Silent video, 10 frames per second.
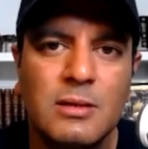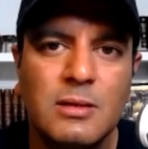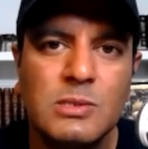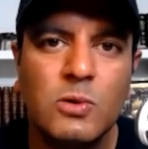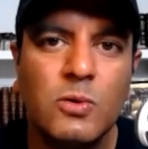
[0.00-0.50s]

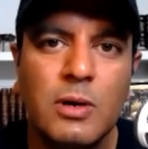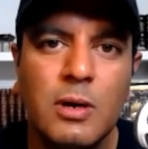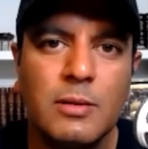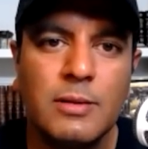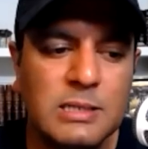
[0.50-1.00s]
So
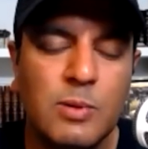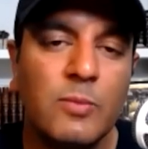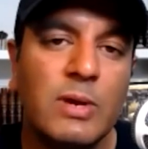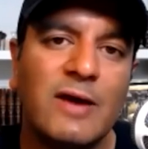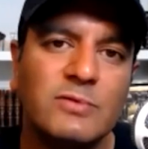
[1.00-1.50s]
that's why
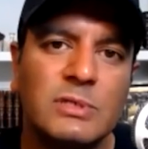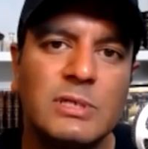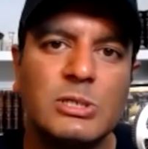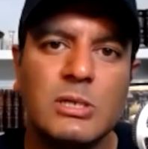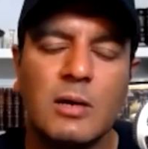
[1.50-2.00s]
we have to
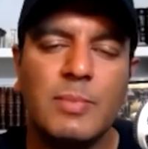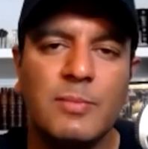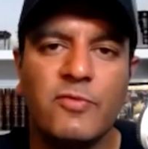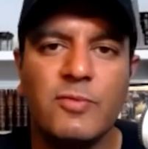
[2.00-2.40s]
teach young people